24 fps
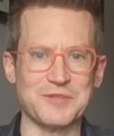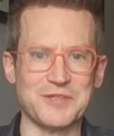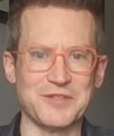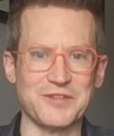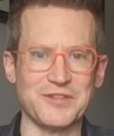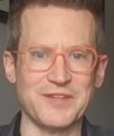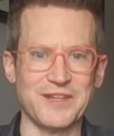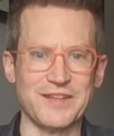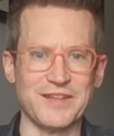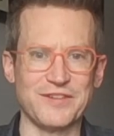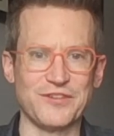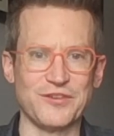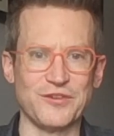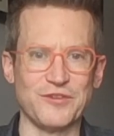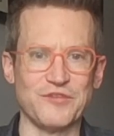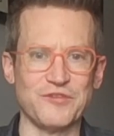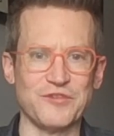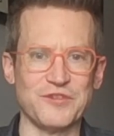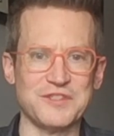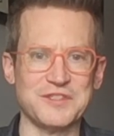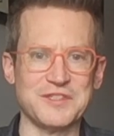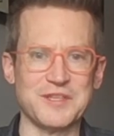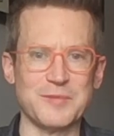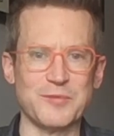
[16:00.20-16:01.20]
class. So, for
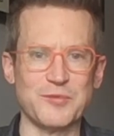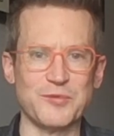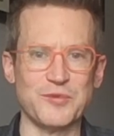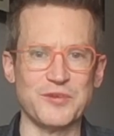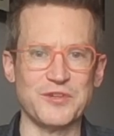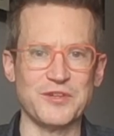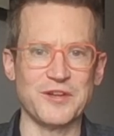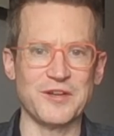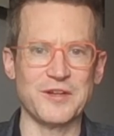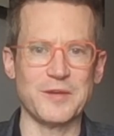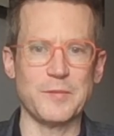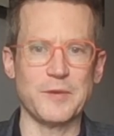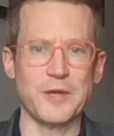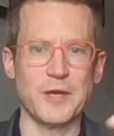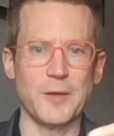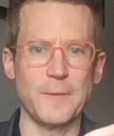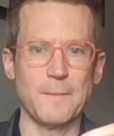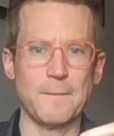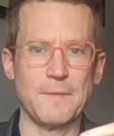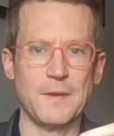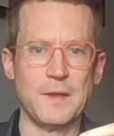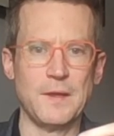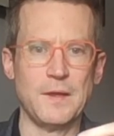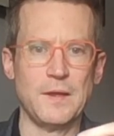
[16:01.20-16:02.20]
example, we talked about
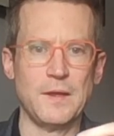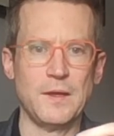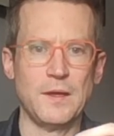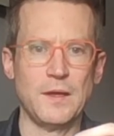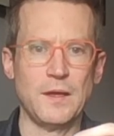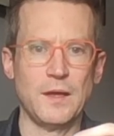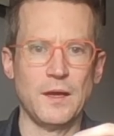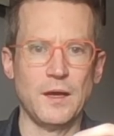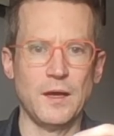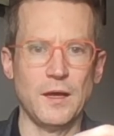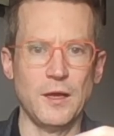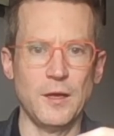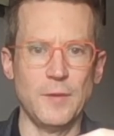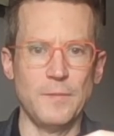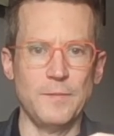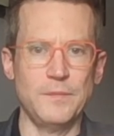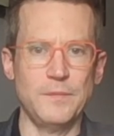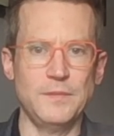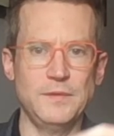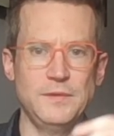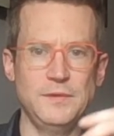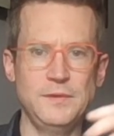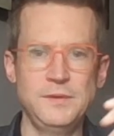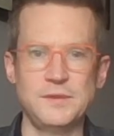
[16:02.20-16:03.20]

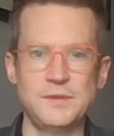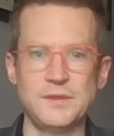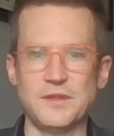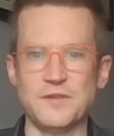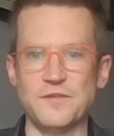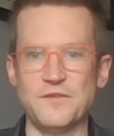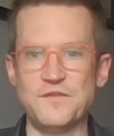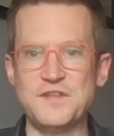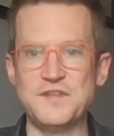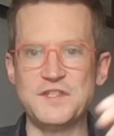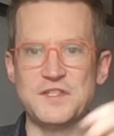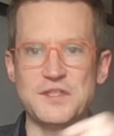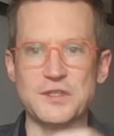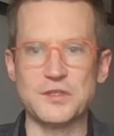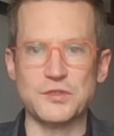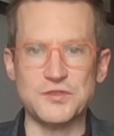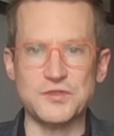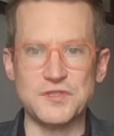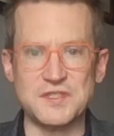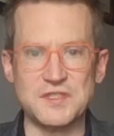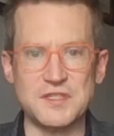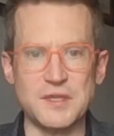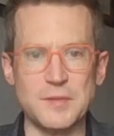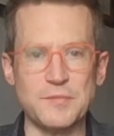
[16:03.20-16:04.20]
the physical
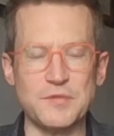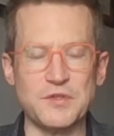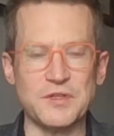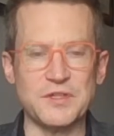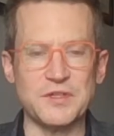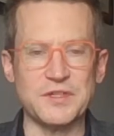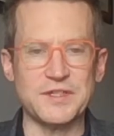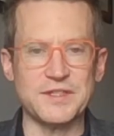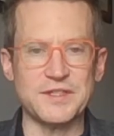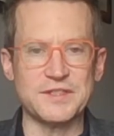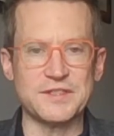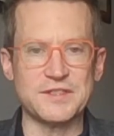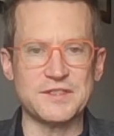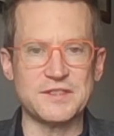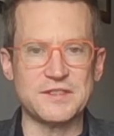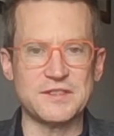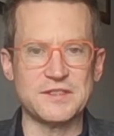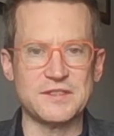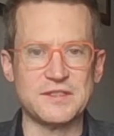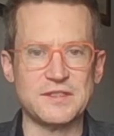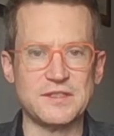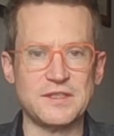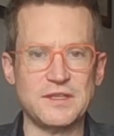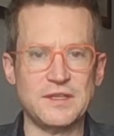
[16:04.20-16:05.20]
stimulus
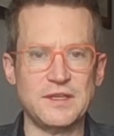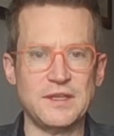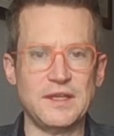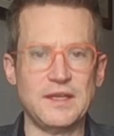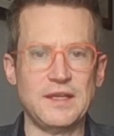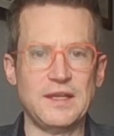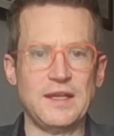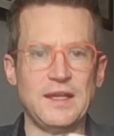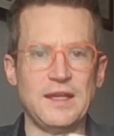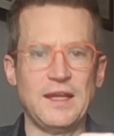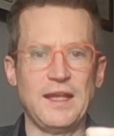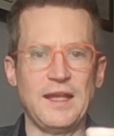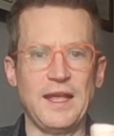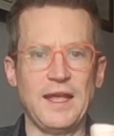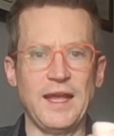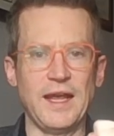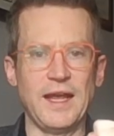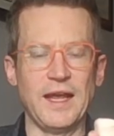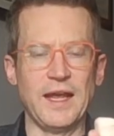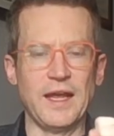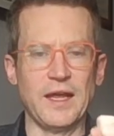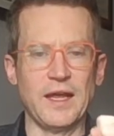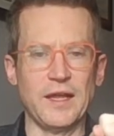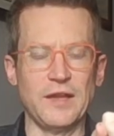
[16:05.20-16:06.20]

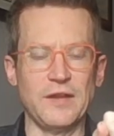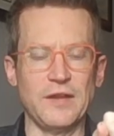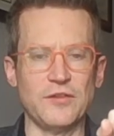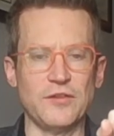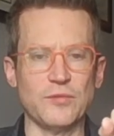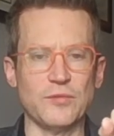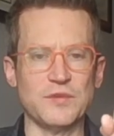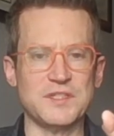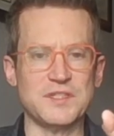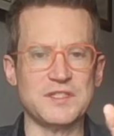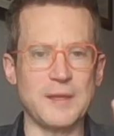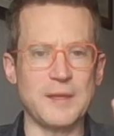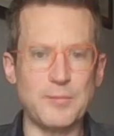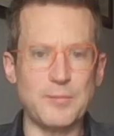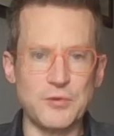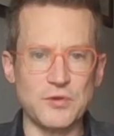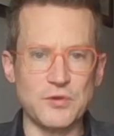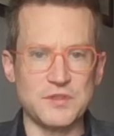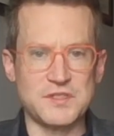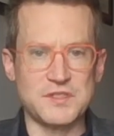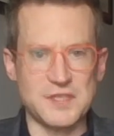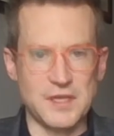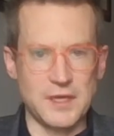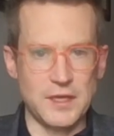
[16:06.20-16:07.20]
and the receptor
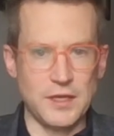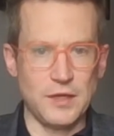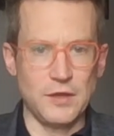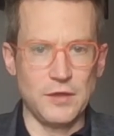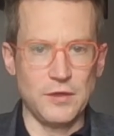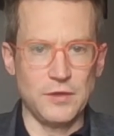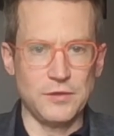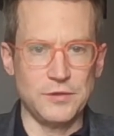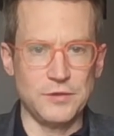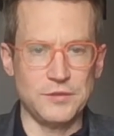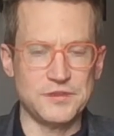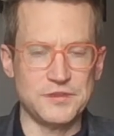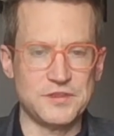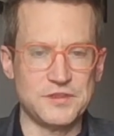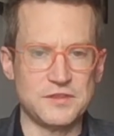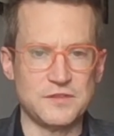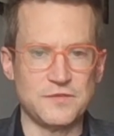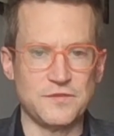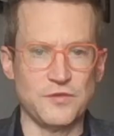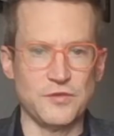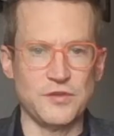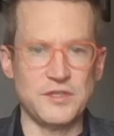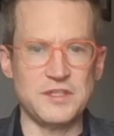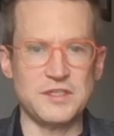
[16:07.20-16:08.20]
cells
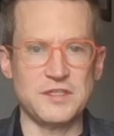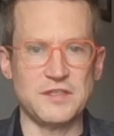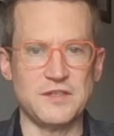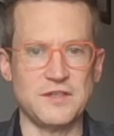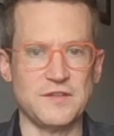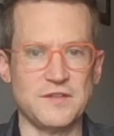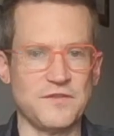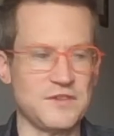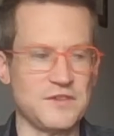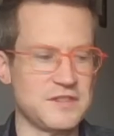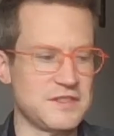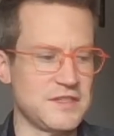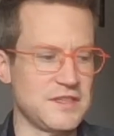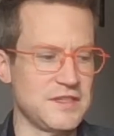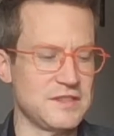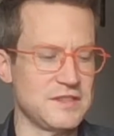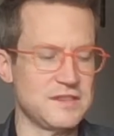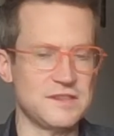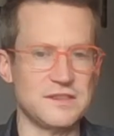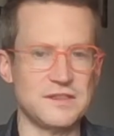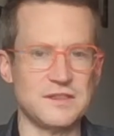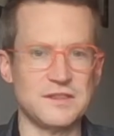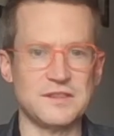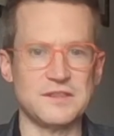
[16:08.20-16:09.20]
for each of the different
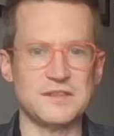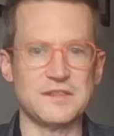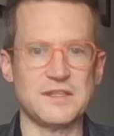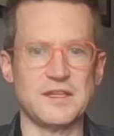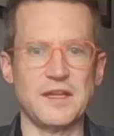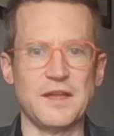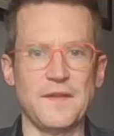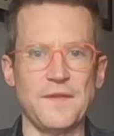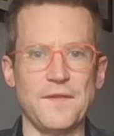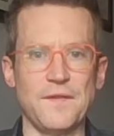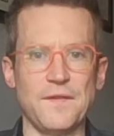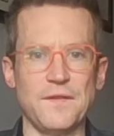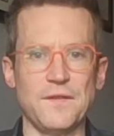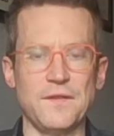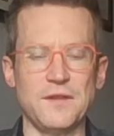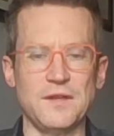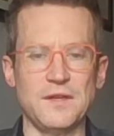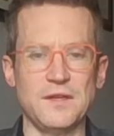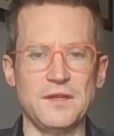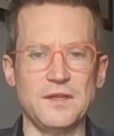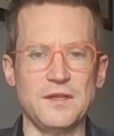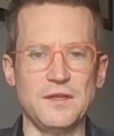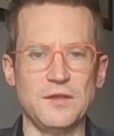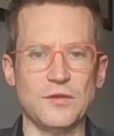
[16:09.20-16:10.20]
senses and
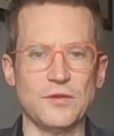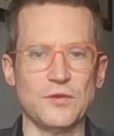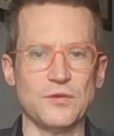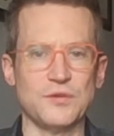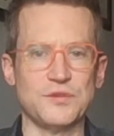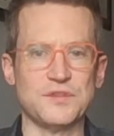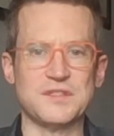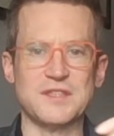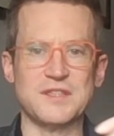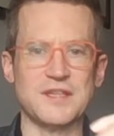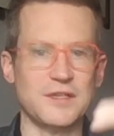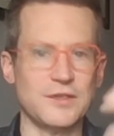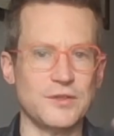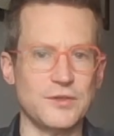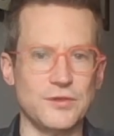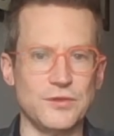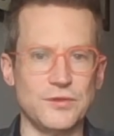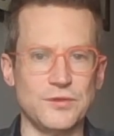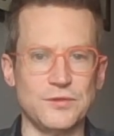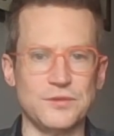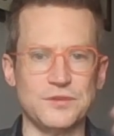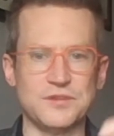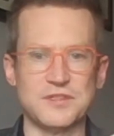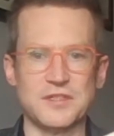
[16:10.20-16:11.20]
the neural
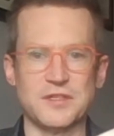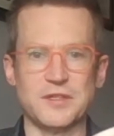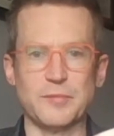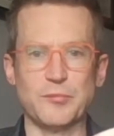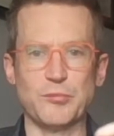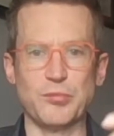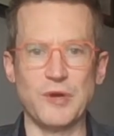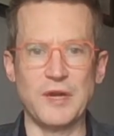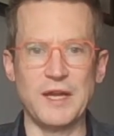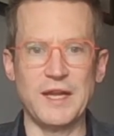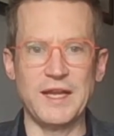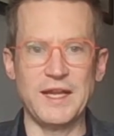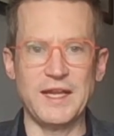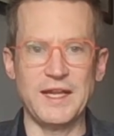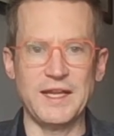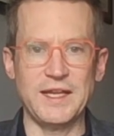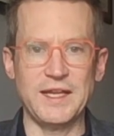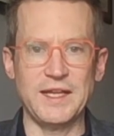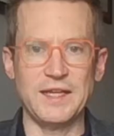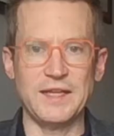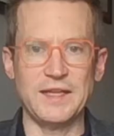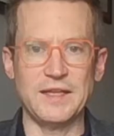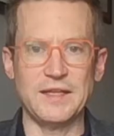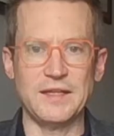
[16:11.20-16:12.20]
signals in the
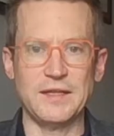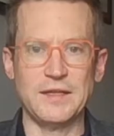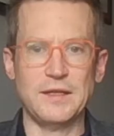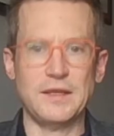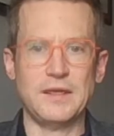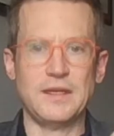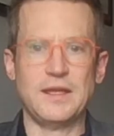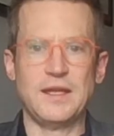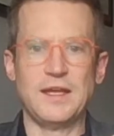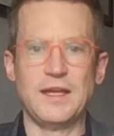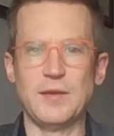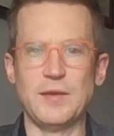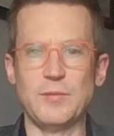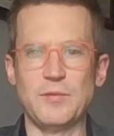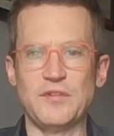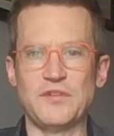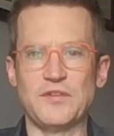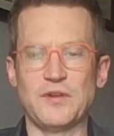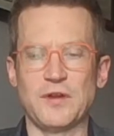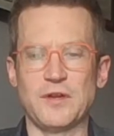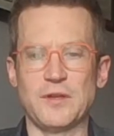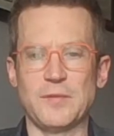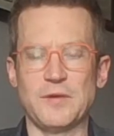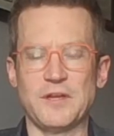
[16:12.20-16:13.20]
brain, and we've
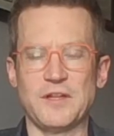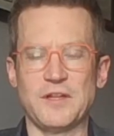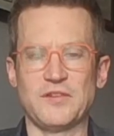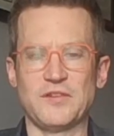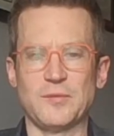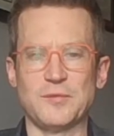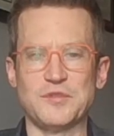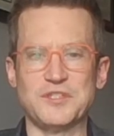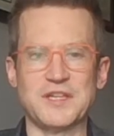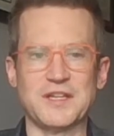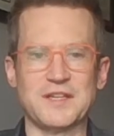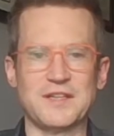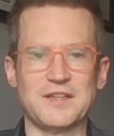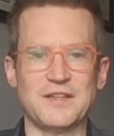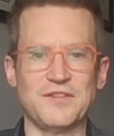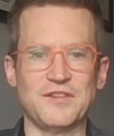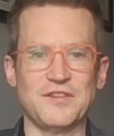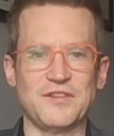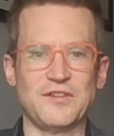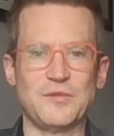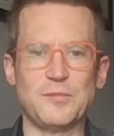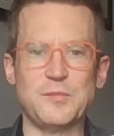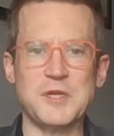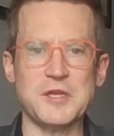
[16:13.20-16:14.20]
talked about subjective
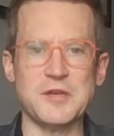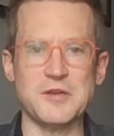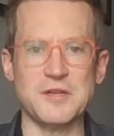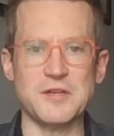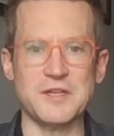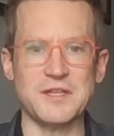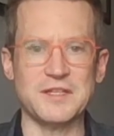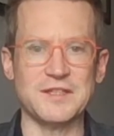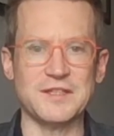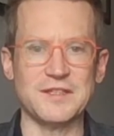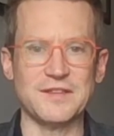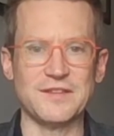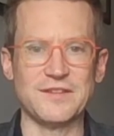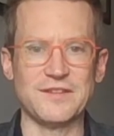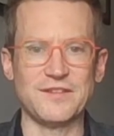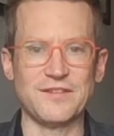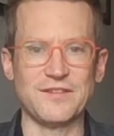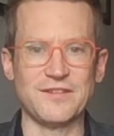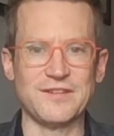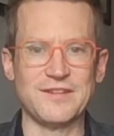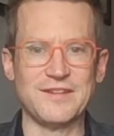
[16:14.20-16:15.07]
experience.